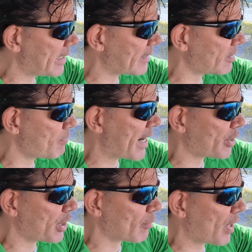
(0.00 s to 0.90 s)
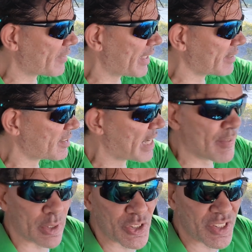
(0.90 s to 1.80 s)
That's the magic number, I think, is
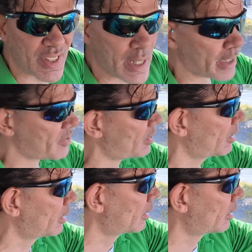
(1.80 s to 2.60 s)
7 or 6.